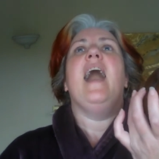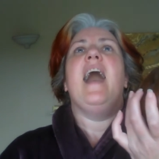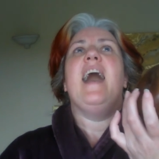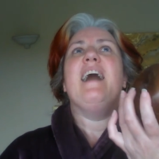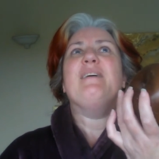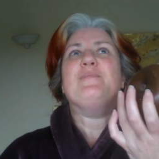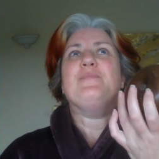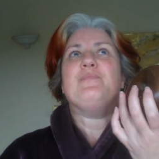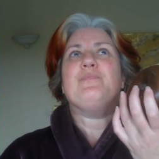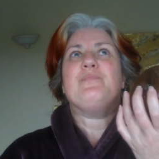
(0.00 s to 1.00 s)

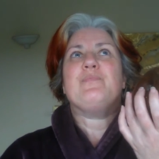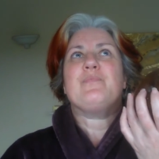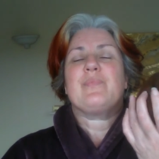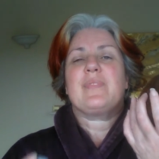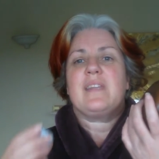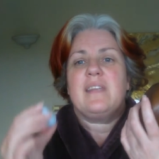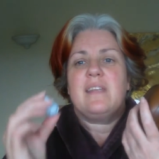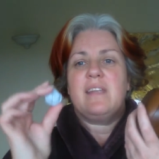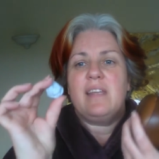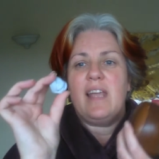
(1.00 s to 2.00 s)
Um,
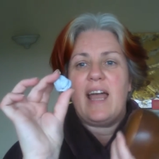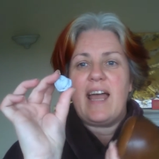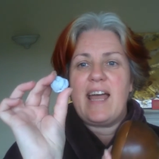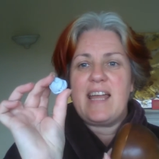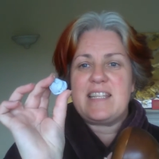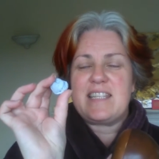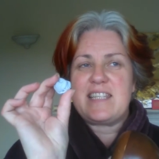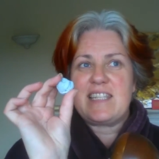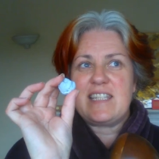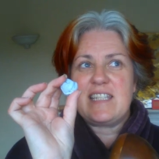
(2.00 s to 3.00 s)
and
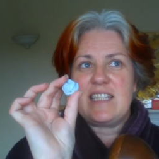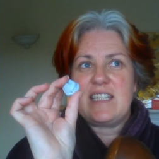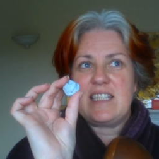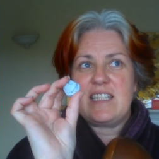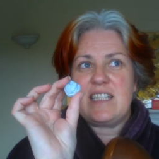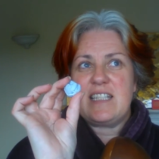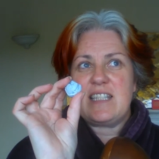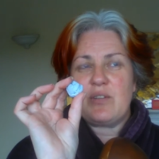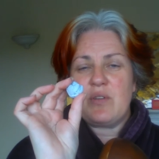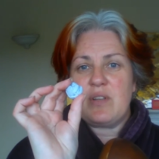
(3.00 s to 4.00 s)

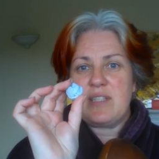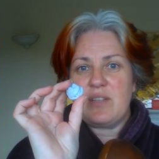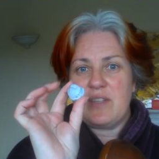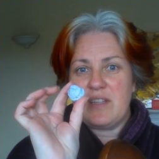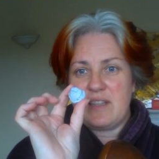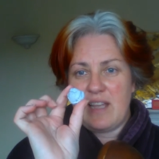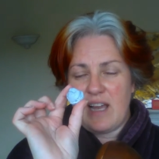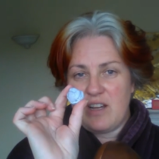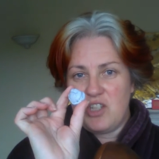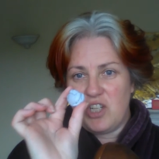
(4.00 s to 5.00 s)
so, so that
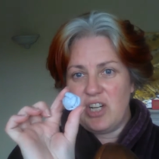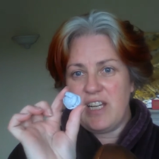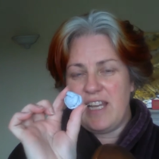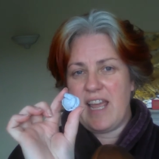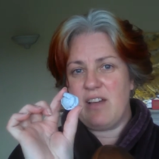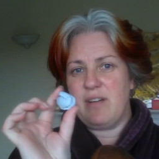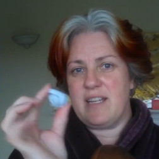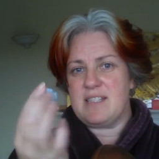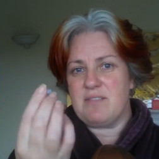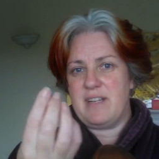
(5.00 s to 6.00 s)
our journey now
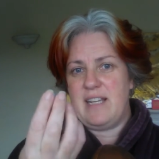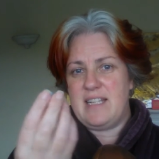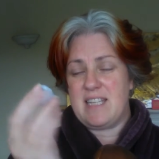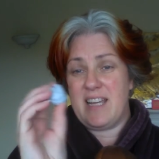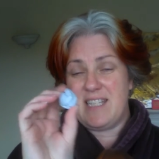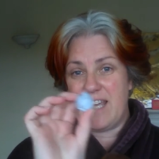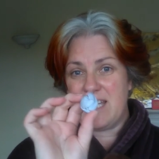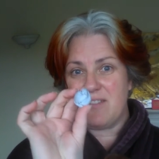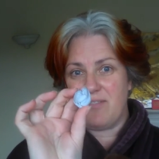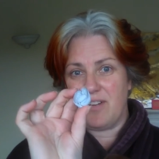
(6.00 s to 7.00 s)
is really to
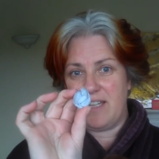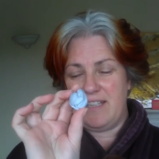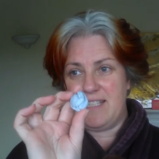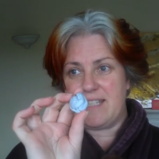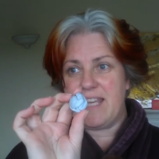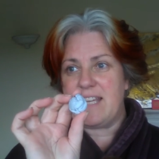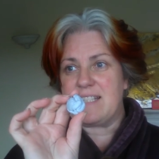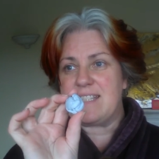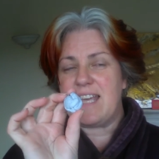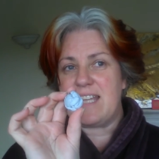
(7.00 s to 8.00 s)
identify these
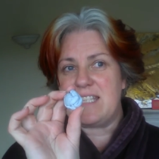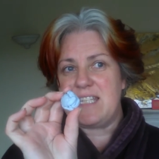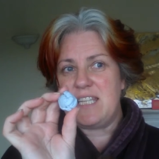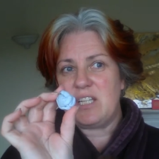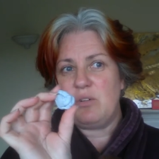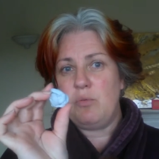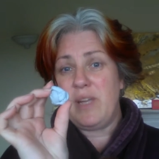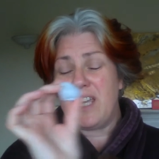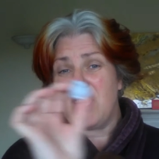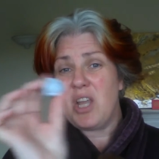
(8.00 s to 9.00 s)
things and you know
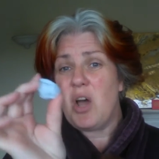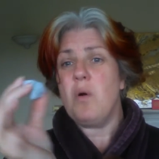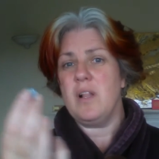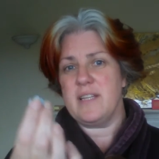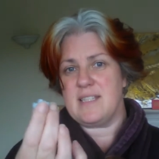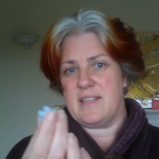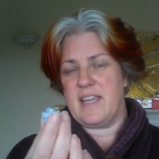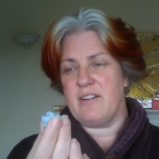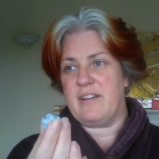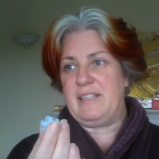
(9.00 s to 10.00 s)
we can know all this in
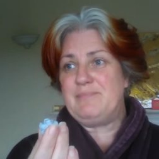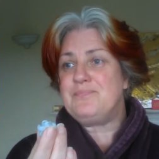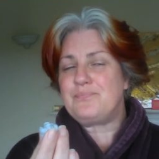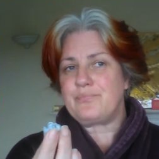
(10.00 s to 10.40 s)
theory